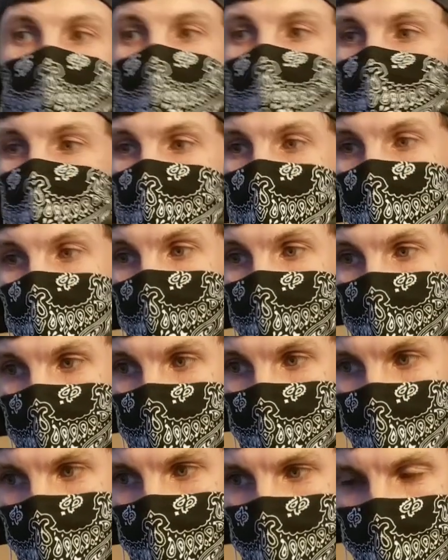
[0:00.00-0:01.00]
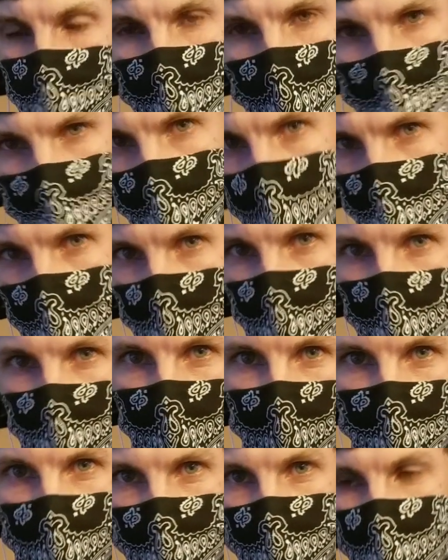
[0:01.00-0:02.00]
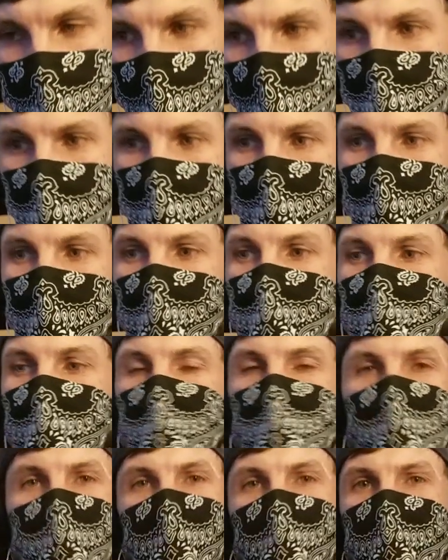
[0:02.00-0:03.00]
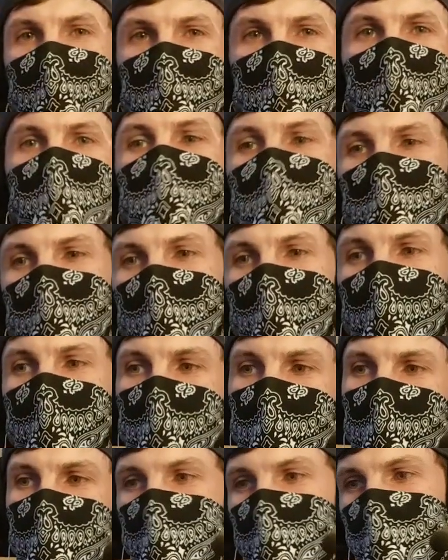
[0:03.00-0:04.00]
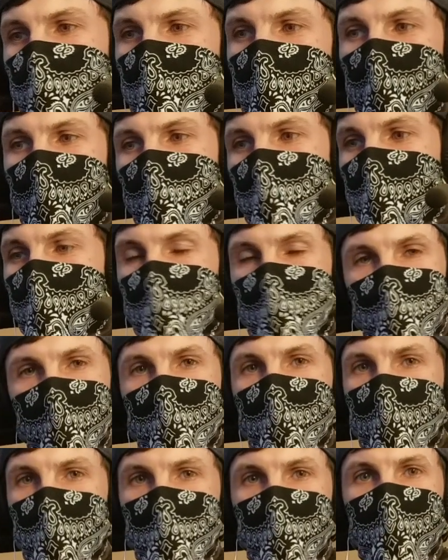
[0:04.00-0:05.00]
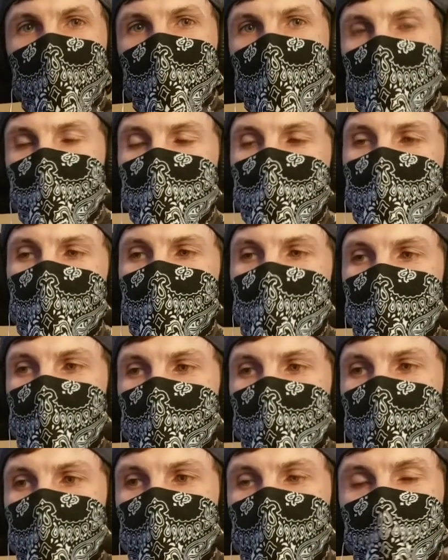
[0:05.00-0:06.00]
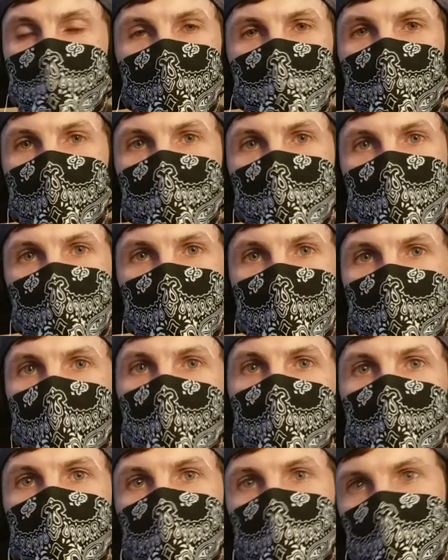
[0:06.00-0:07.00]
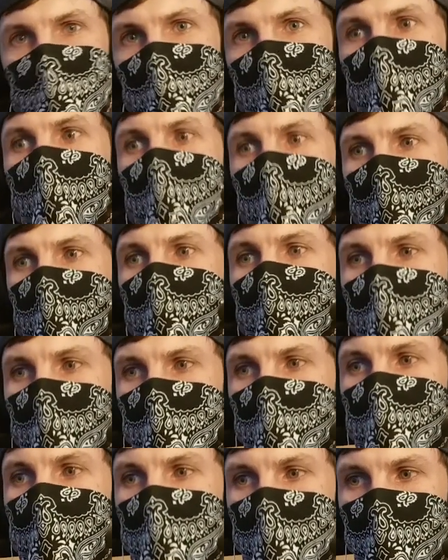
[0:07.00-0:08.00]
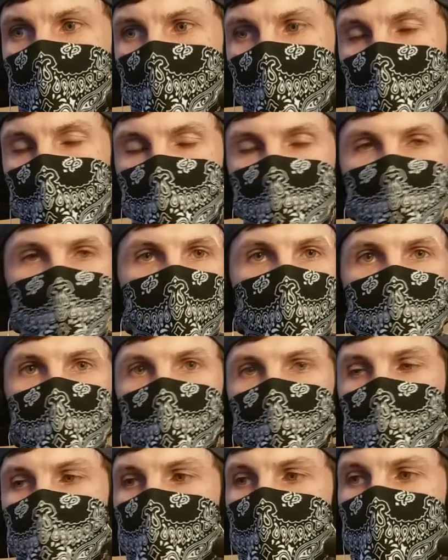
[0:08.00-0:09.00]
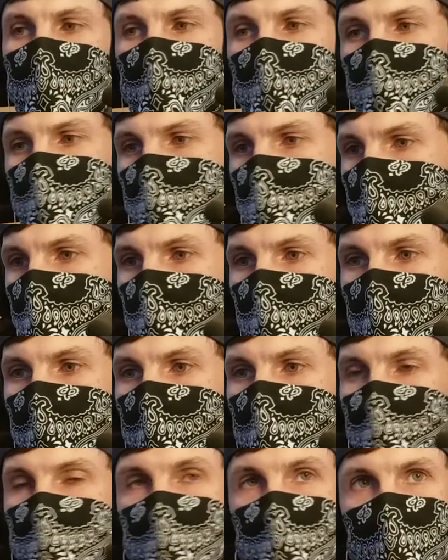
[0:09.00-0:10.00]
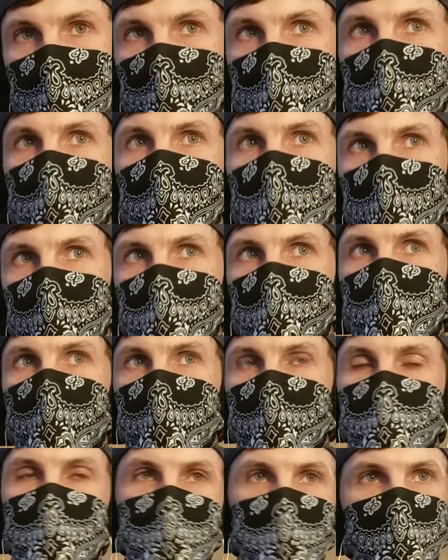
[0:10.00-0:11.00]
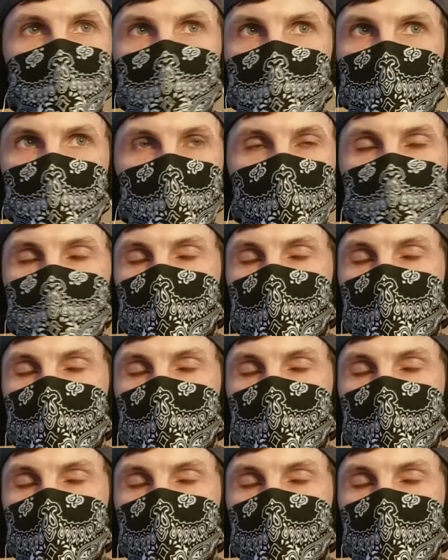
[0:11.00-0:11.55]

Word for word: Um, somebody recommended this to me, and I'm kind of in a mood where I want to start looking up some more bands and groups. So I'm going to, you know,